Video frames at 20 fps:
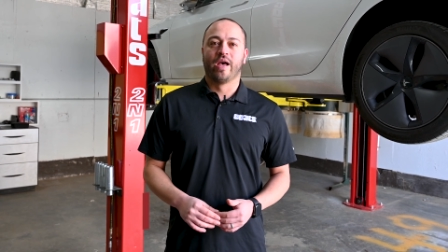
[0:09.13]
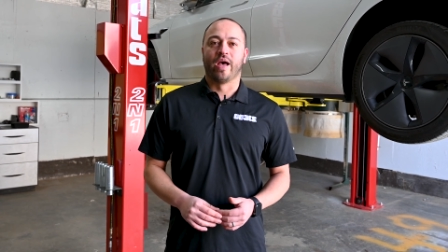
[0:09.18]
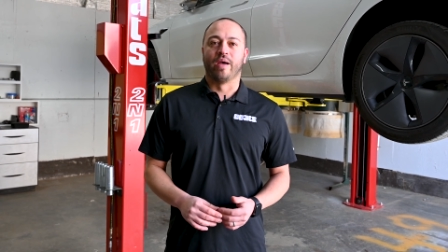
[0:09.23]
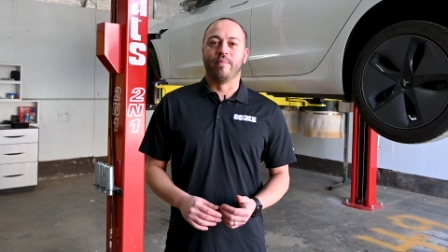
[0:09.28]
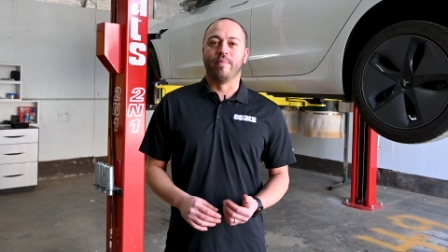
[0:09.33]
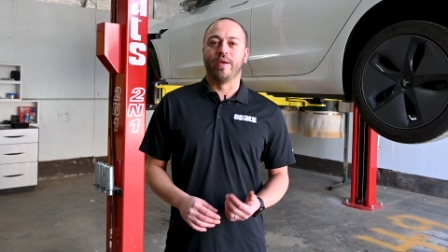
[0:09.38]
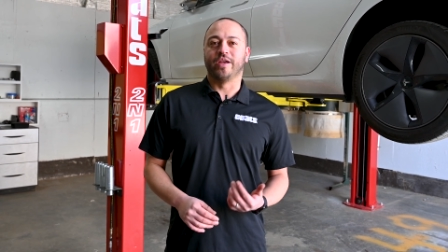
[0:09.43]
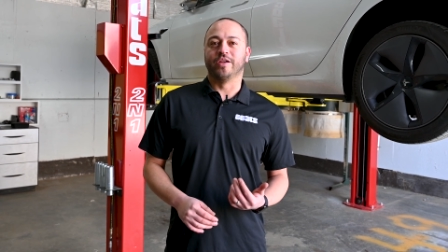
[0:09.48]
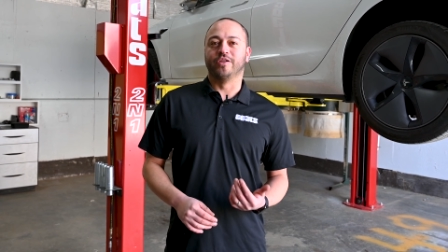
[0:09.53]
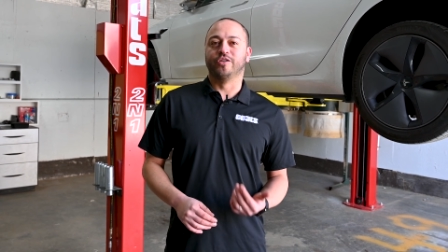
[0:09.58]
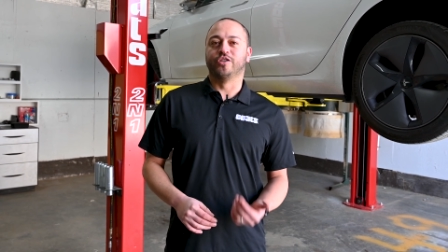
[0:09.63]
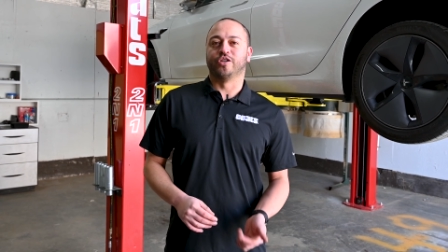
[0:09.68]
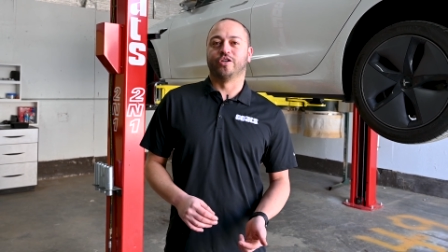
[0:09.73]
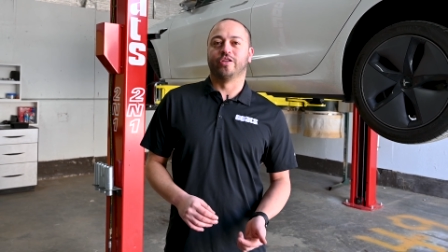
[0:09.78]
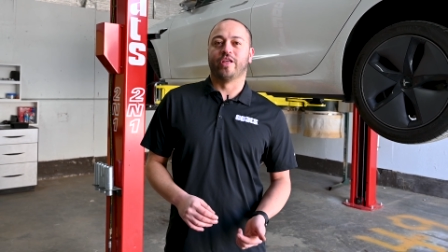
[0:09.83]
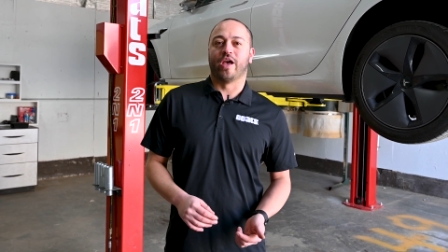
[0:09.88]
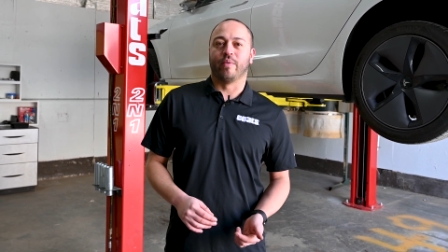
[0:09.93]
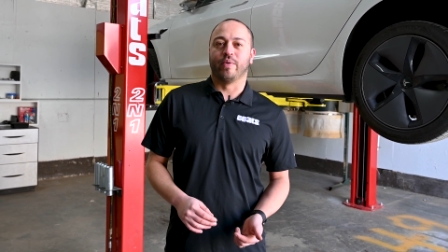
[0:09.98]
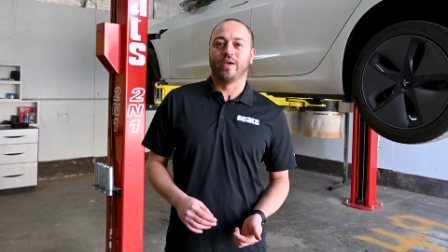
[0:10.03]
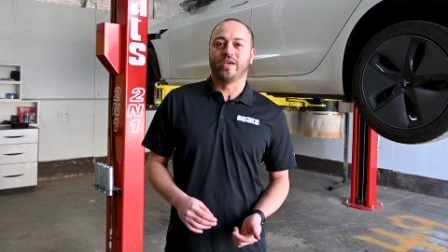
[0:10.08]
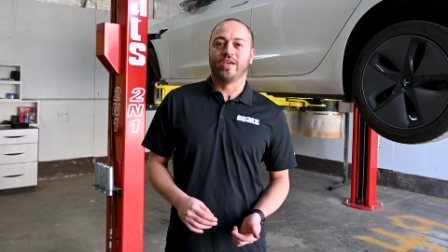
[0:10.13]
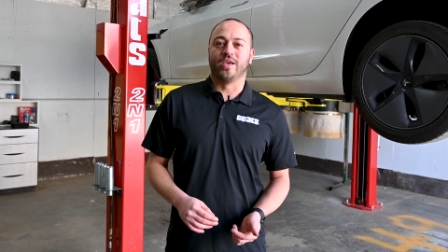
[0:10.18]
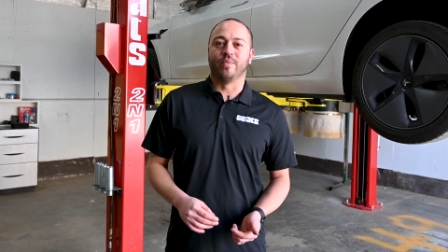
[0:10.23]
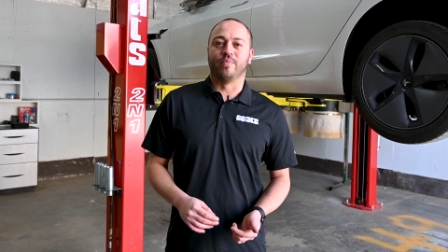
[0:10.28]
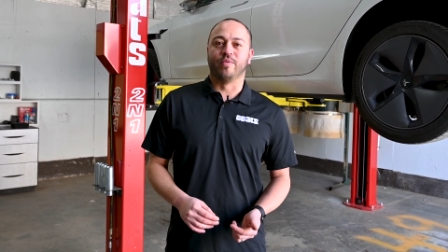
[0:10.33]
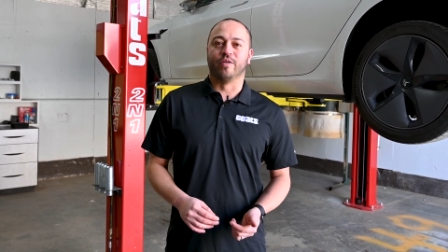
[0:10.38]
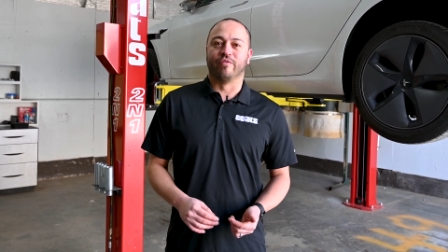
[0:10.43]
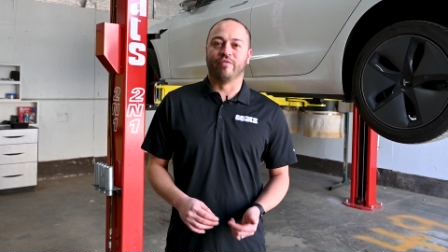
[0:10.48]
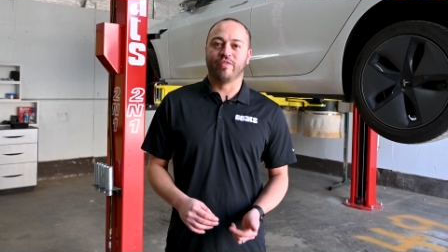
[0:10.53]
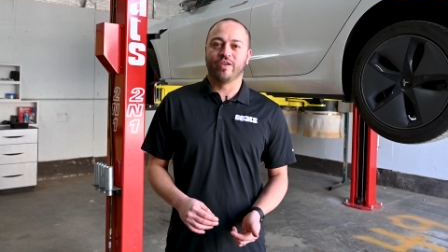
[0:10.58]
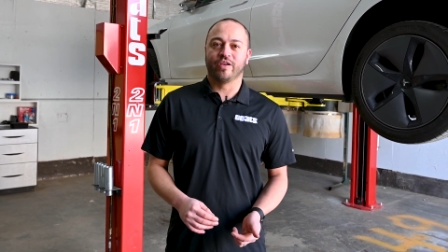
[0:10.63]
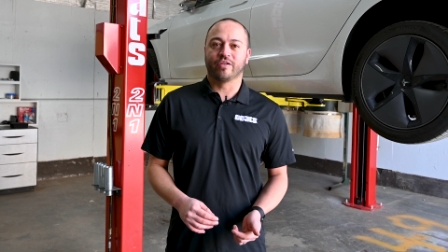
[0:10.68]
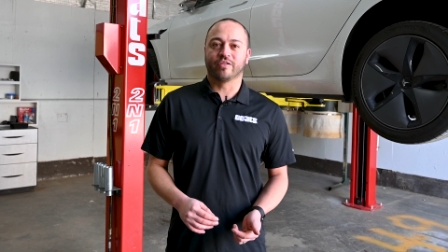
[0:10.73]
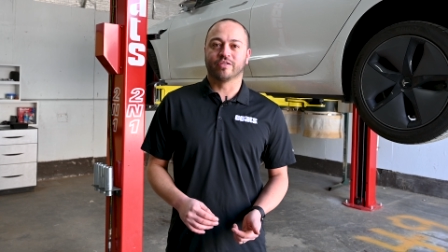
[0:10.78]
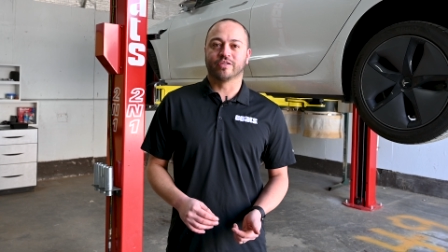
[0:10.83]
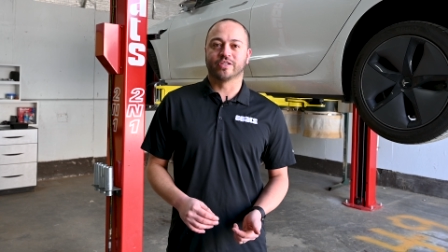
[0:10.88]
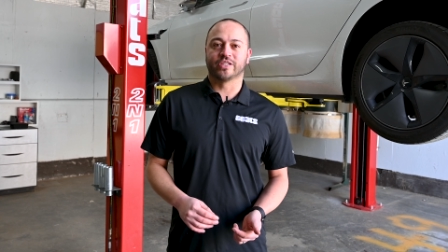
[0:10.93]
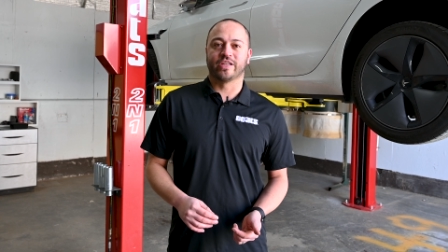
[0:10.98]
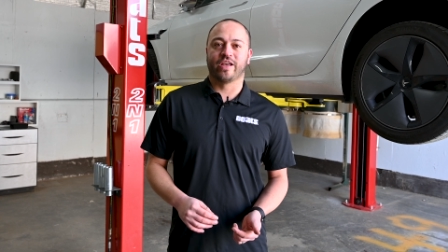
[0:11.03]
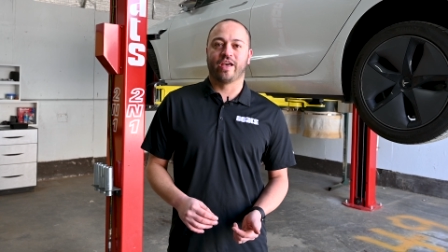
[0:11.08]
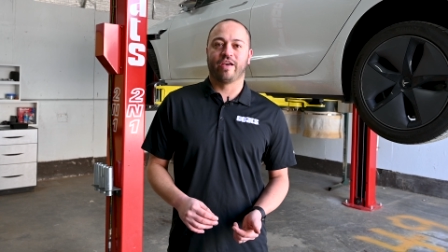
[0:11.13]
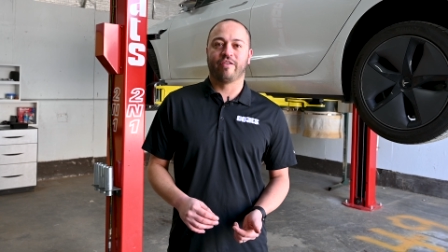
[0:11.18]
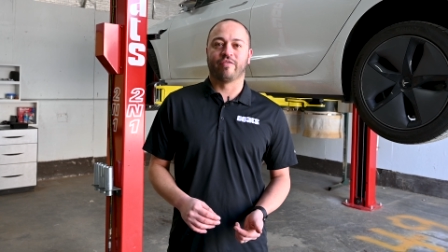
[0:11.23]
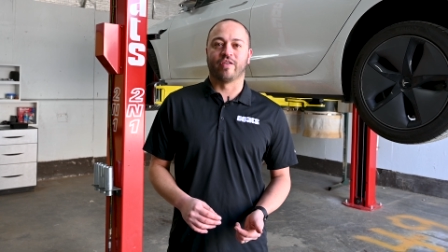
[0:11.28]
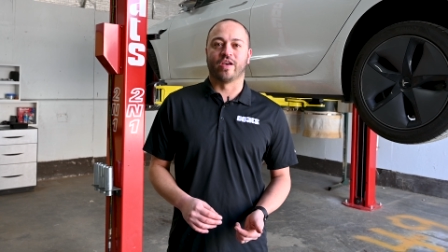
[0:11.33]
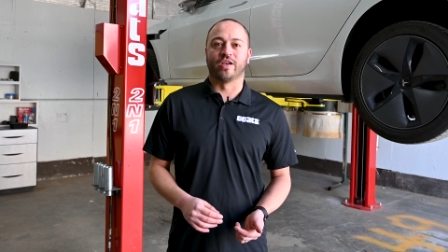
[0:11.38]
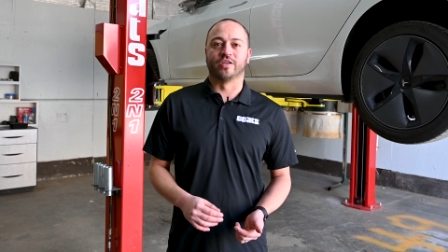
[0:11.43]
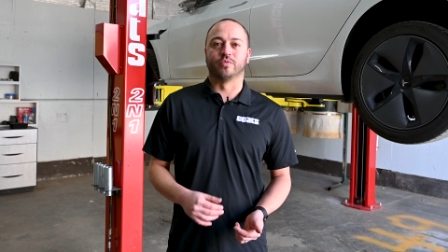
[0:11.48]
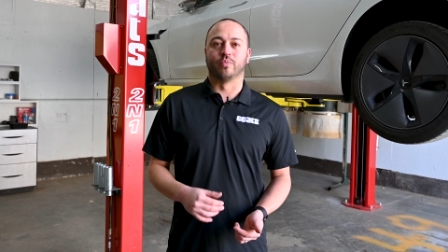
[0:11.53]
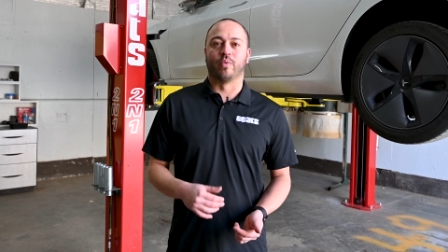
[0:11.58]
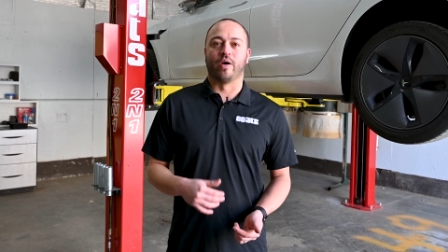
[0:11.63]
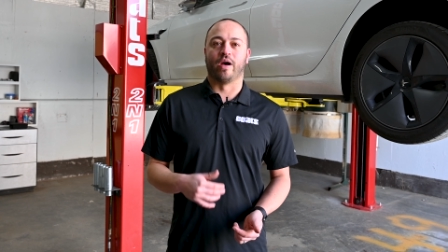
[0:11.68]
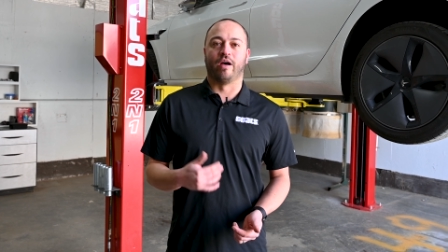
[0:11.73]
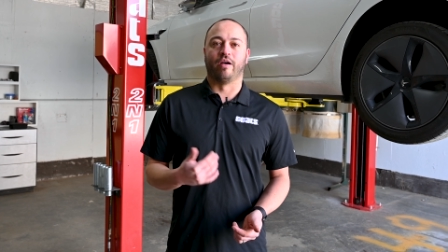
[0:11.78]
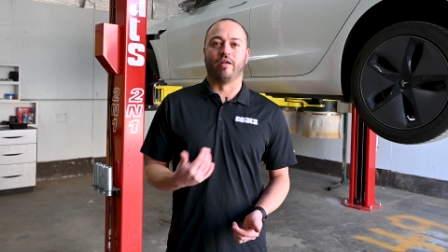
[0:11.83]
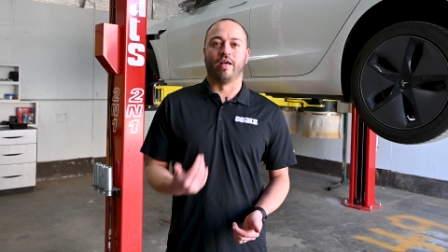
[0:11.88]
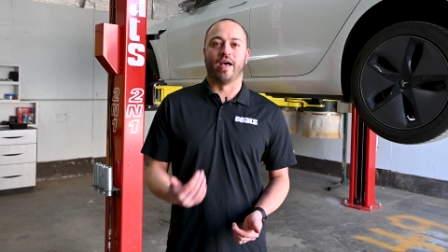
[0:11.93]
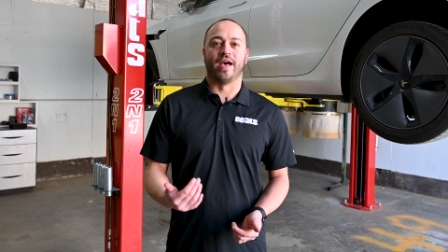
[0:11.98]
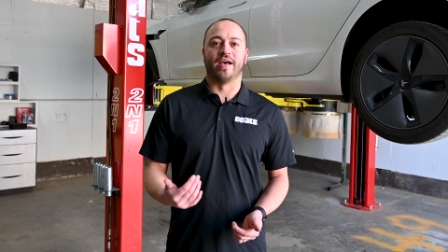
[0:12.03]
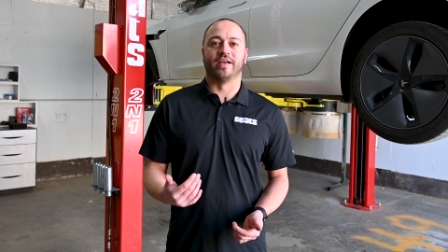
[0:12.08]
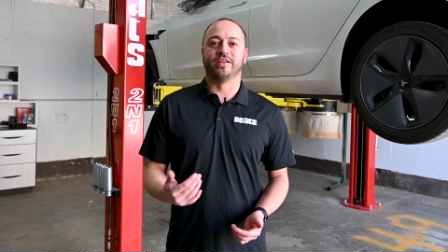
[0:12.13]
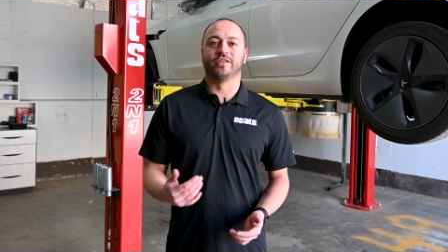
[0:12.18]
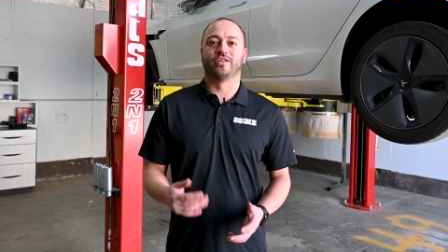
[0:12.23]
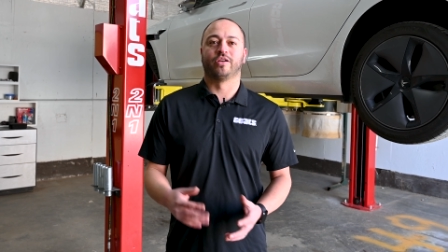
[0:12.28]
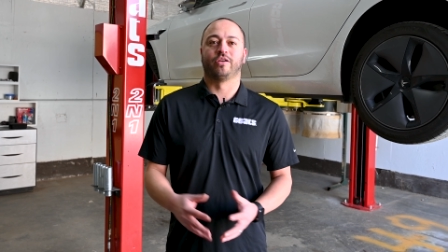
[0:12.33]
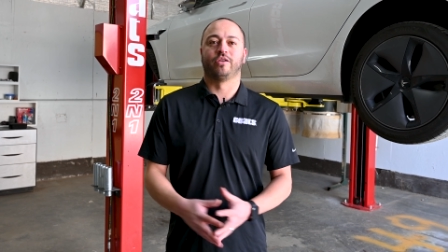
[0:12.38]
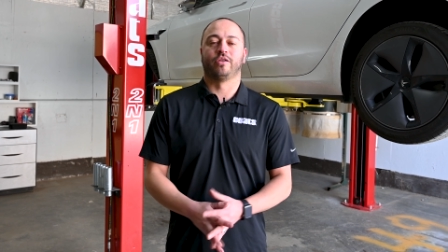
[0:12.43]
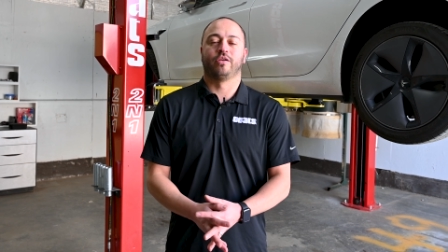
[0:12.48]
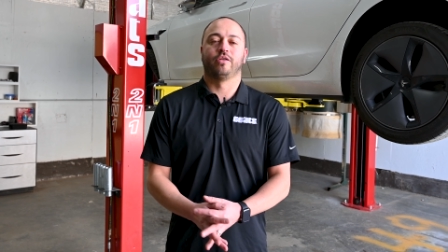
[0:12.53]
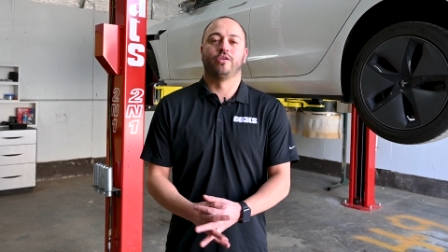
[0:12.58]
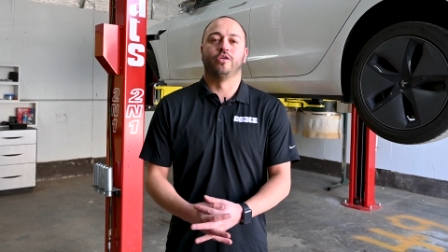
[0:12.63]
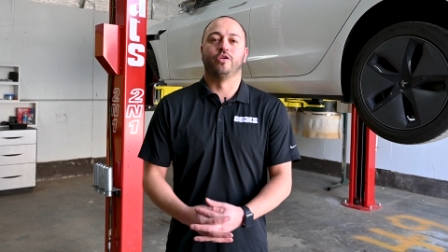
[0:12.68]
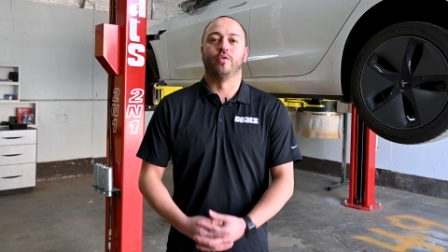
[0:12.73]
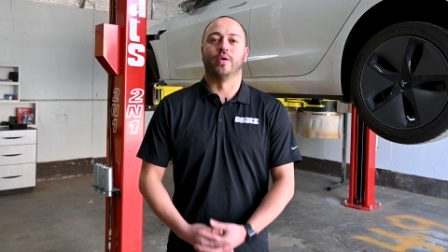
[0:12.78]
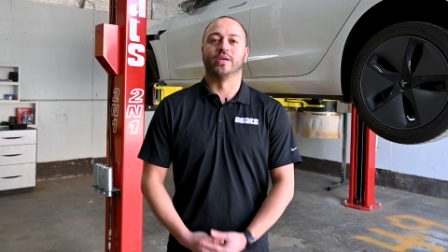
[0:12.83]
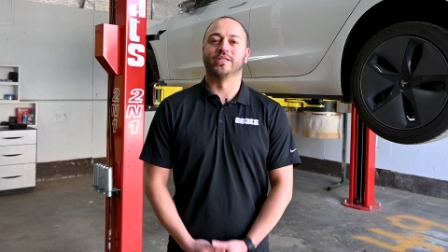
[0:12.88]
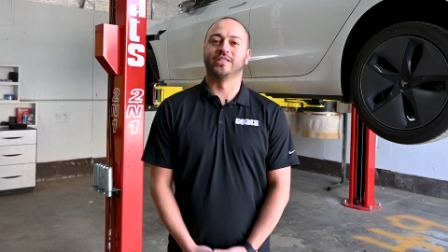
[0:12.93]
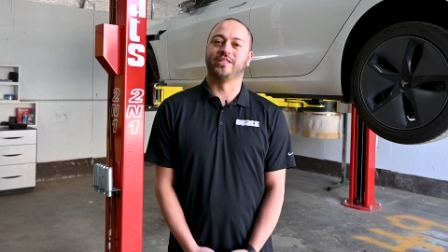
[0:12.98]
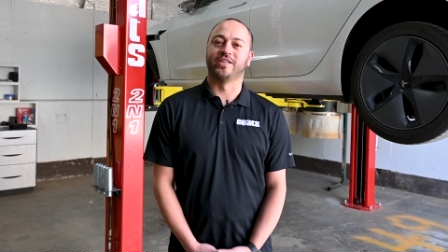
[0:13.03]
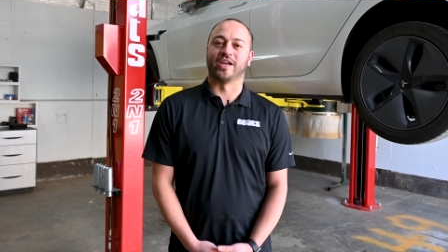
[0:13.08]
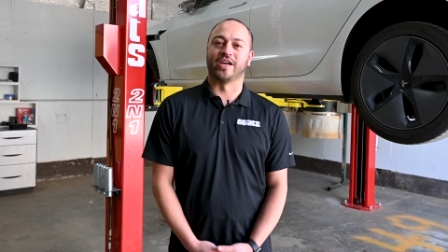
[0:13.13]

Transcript: and making sure that we keep your vehicle safe as well as you as the